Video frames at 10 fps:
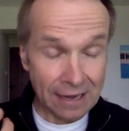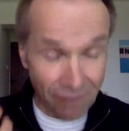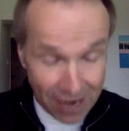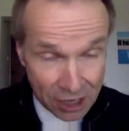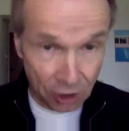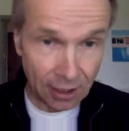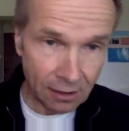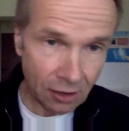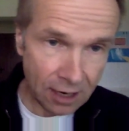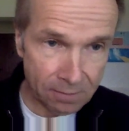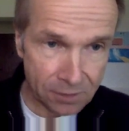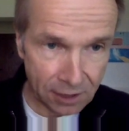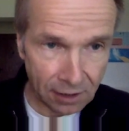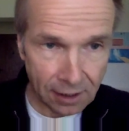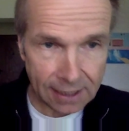eventual outcomes
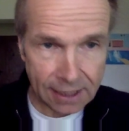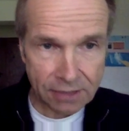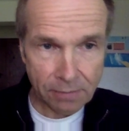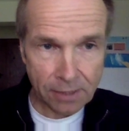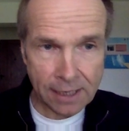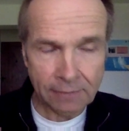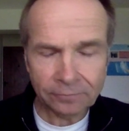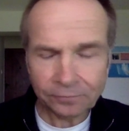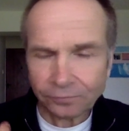are likely to be.